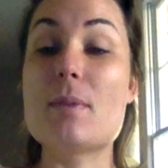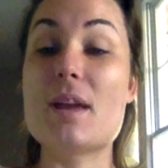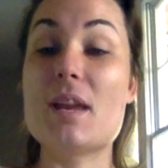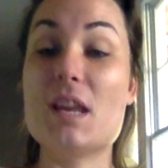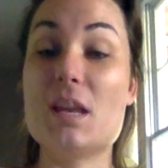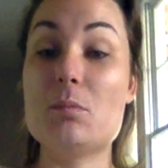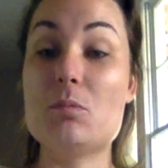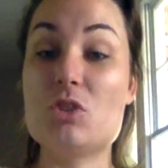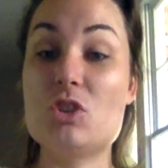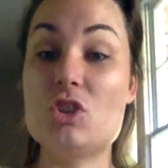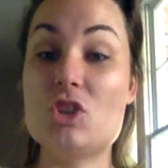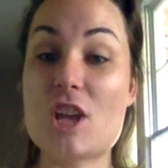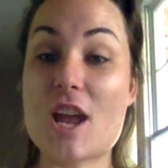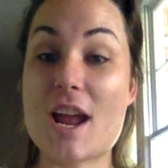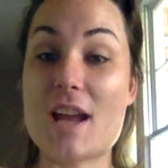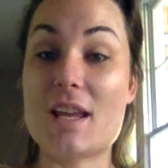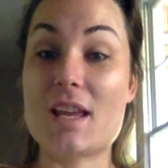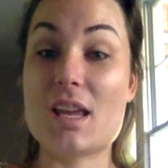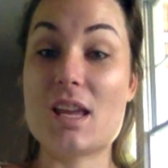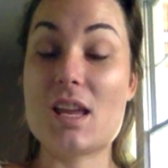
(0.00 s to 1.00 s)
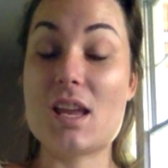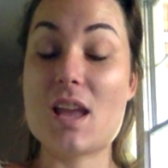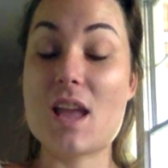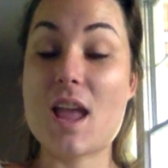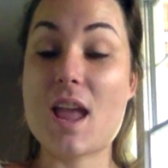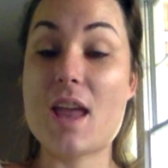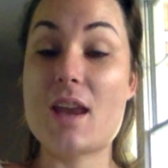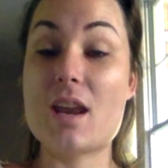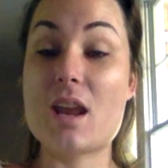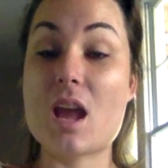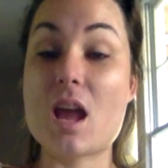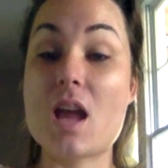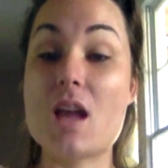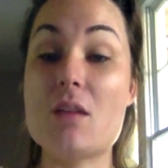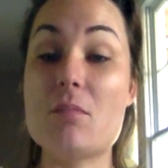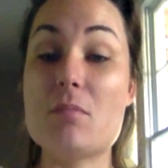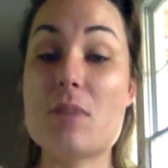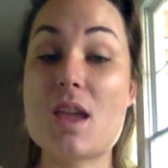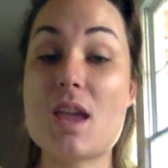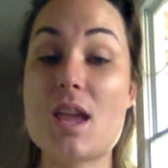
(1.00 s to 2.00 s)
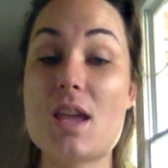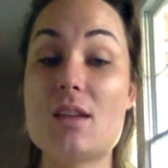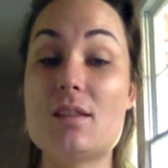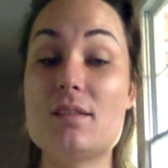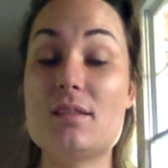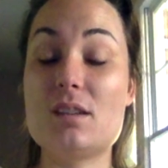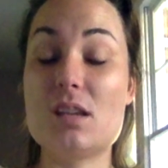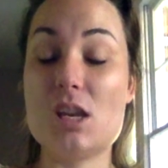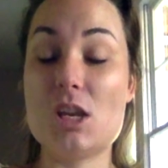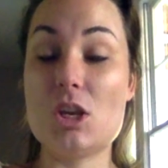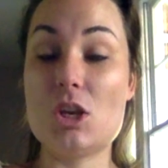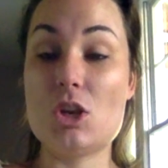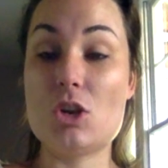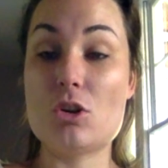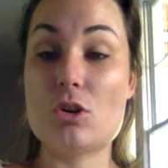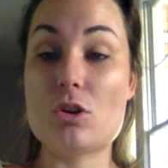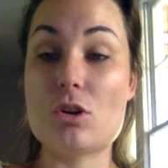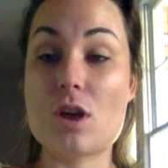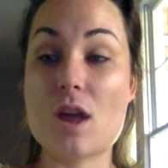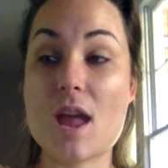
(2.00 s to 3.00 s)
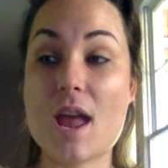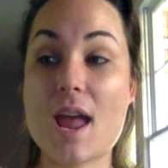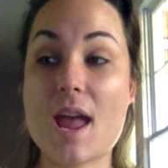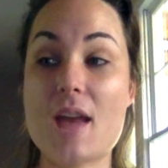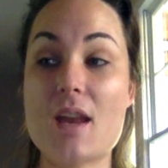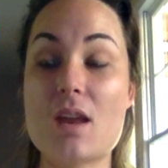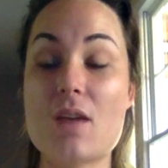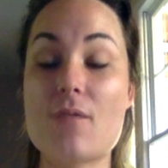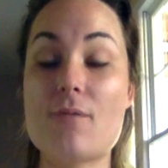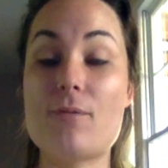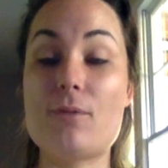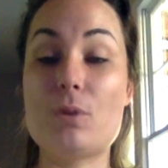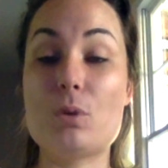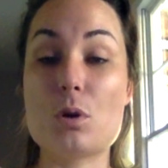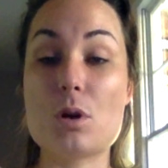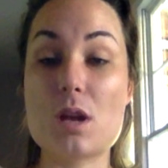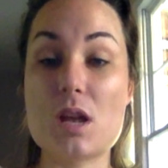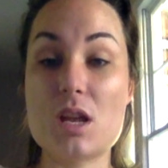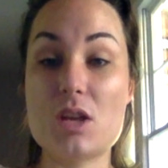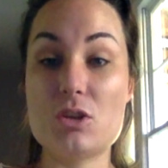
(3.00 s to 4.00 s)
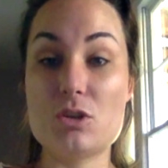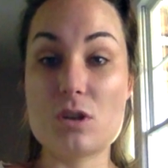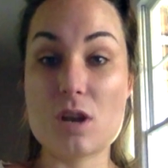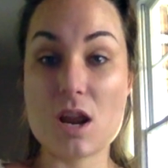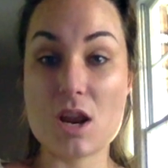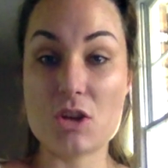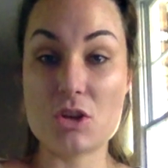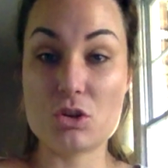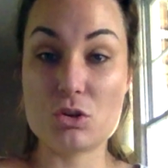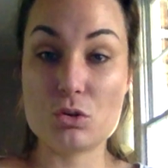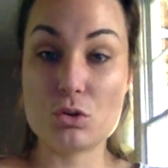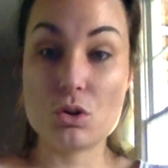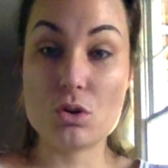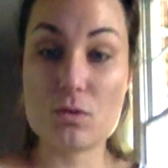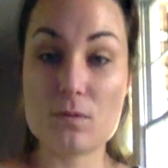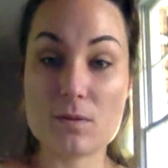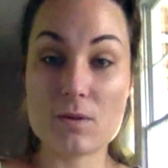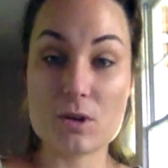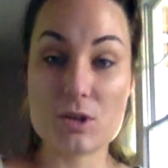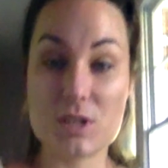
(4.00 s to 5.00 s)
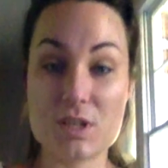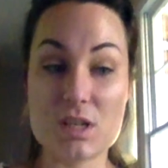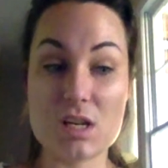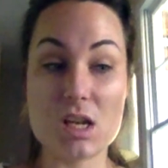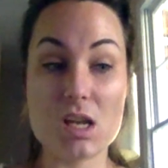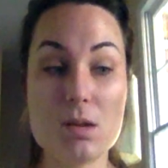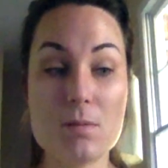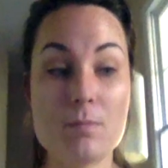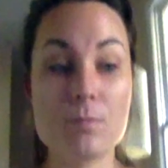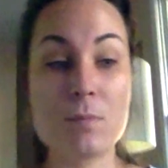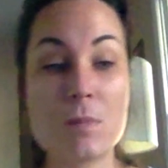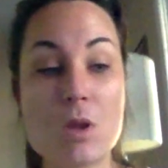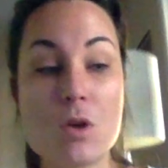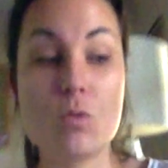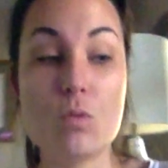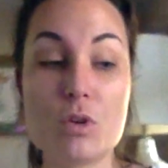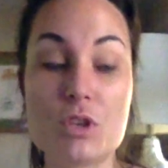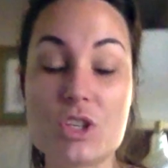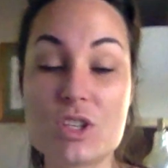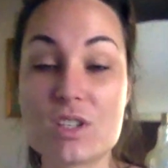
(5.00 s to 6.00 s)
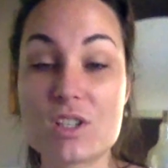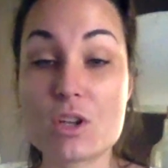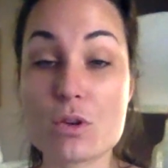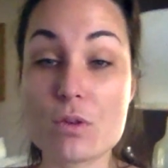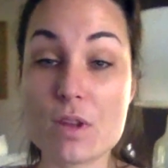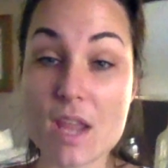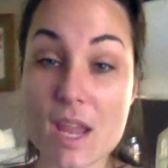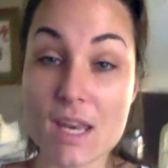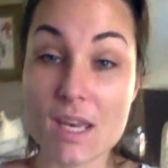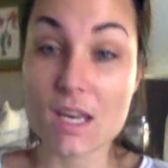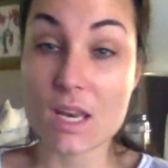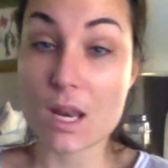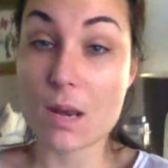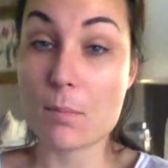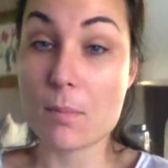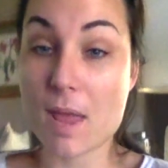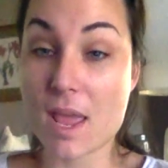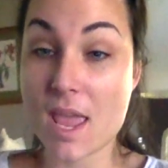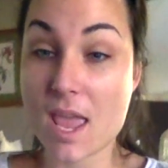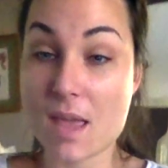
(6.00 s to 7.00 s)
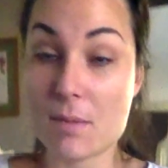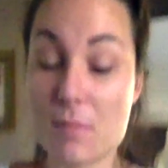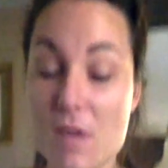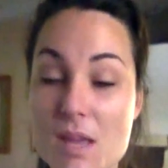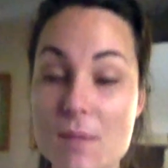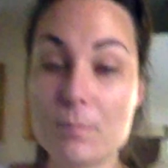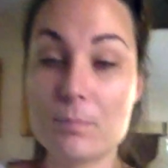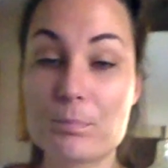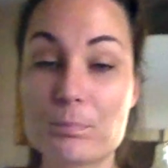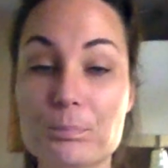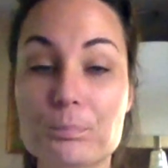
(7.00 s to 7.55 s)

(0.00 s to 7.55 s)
My name's Jackie, and I'm a senior at Florida International University, which is located in Miami.